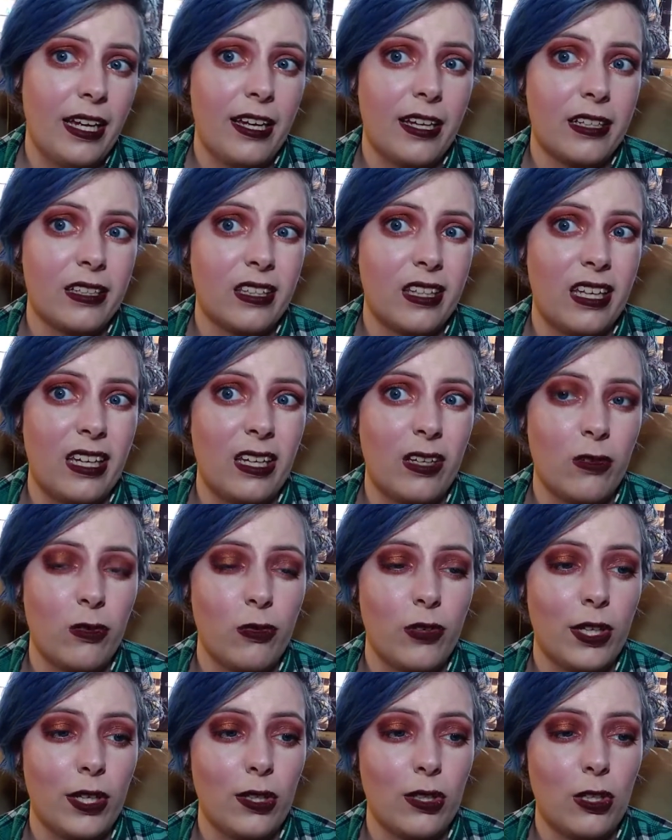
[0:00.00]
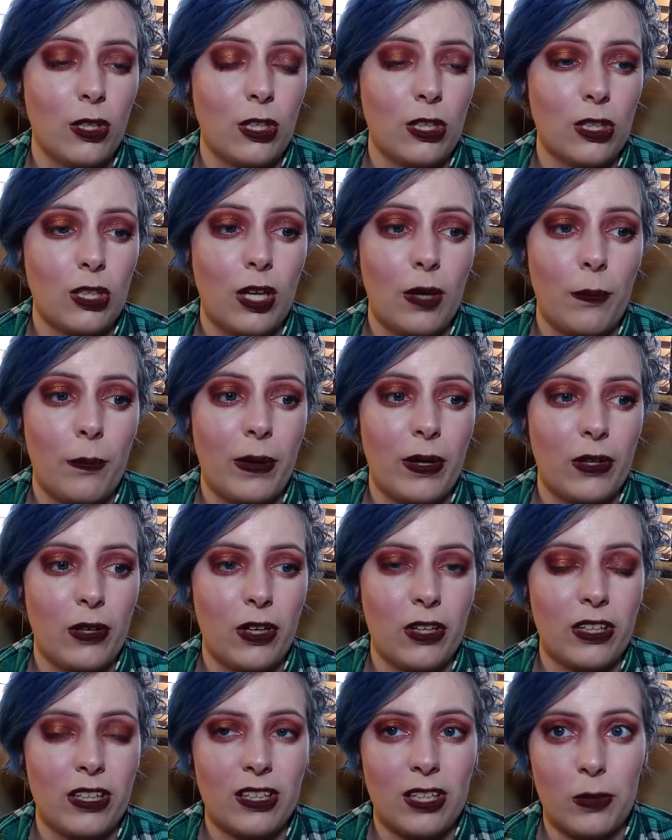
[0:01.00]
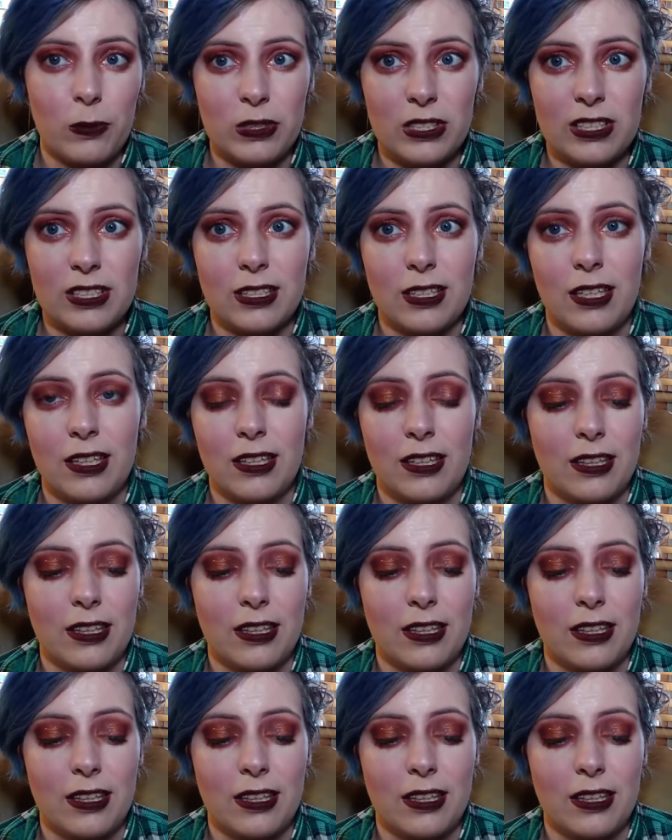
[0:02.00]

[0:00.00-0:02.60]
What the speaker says: and they feel a lot better on the lips.